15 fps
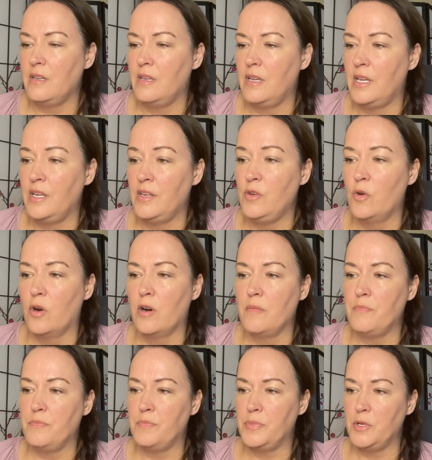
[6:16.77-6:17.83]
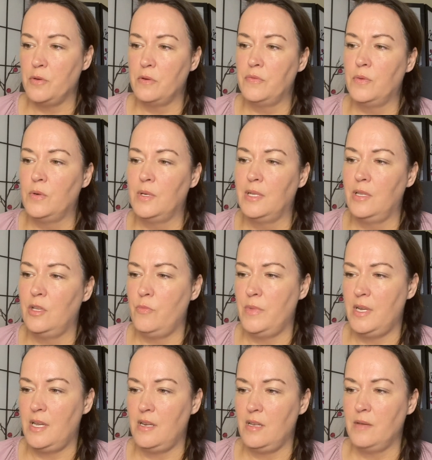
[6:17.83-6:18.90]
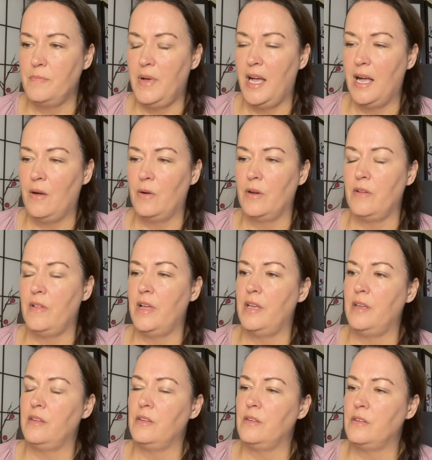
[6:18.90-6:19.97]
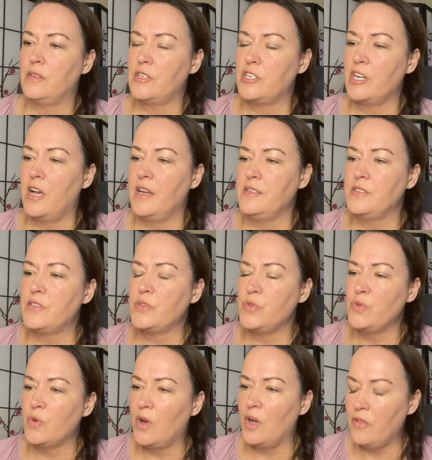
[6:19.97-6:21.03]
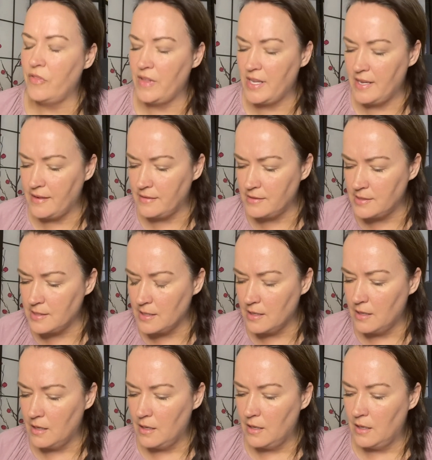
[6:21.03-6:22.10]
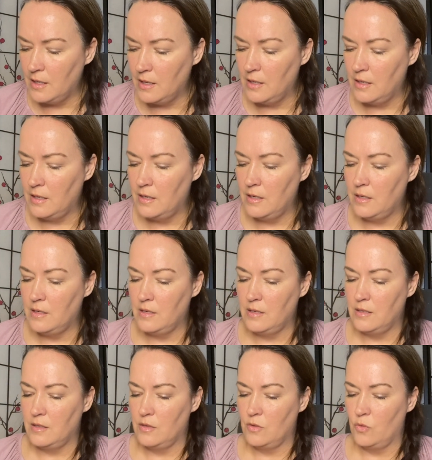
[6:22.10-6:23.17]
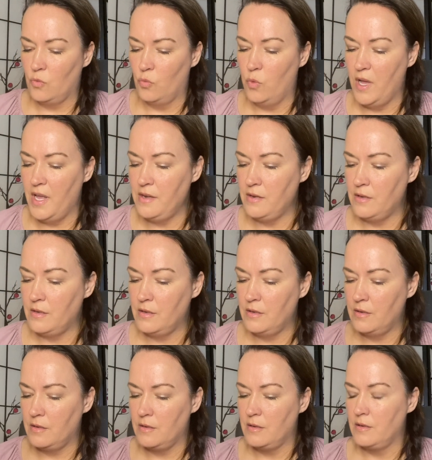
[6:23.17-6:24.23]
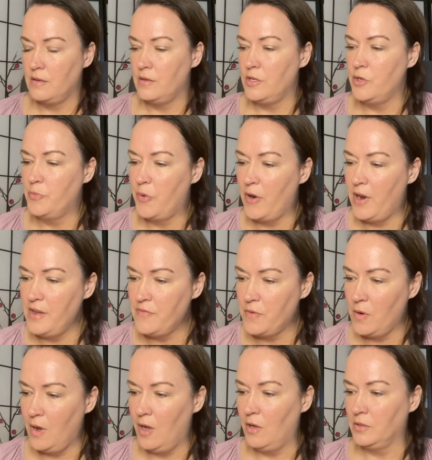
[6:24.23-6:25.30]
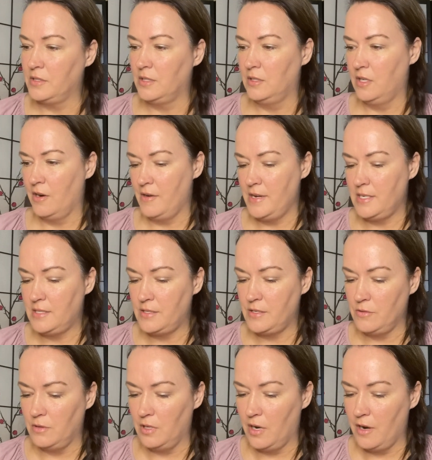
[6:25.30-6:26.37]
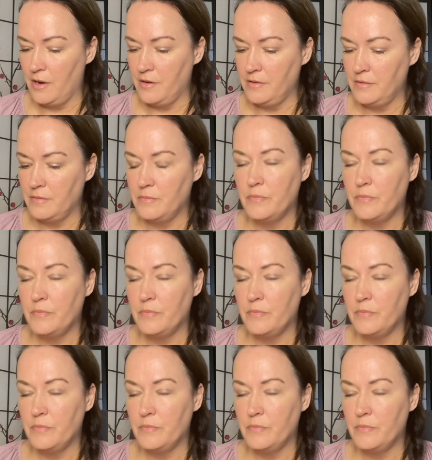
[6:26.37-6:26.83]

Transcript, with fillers: In your beautiful illuminating power that shines through all things, when you pray for all to learn as you learn.